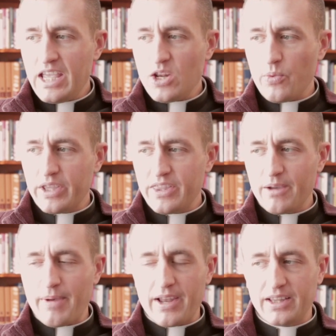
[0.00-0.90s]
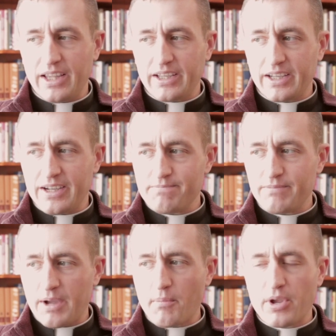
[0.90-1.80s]
We could think about it like, I
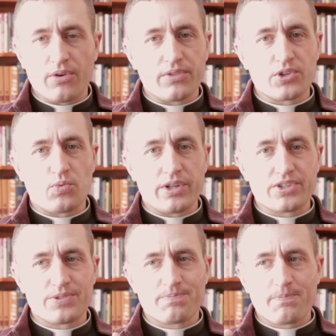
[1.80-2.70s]
remember hearing this once.